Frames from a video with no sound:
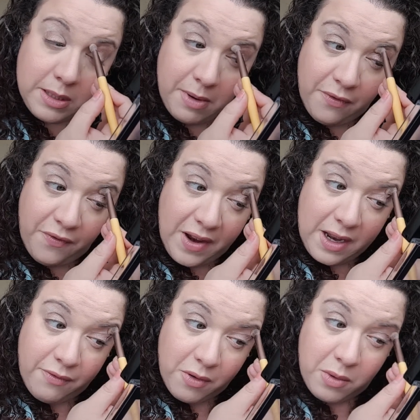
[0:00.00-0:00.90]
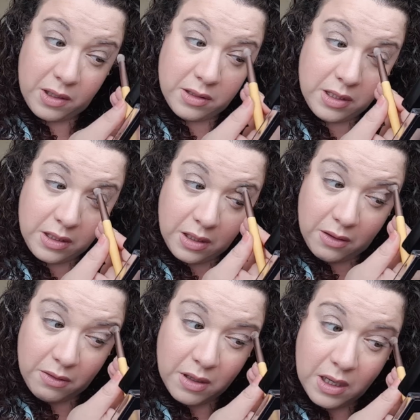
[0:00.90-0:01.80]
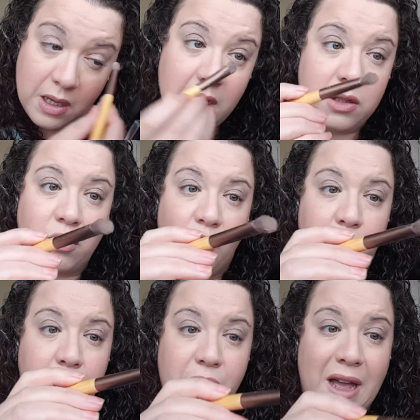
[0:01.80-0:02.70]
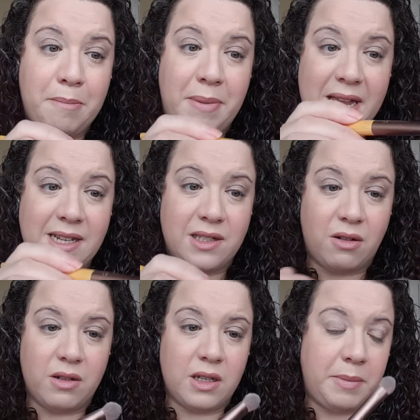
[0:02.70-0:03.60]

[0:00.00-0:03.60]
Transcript: It's my favourite one to do, sort of put that base on.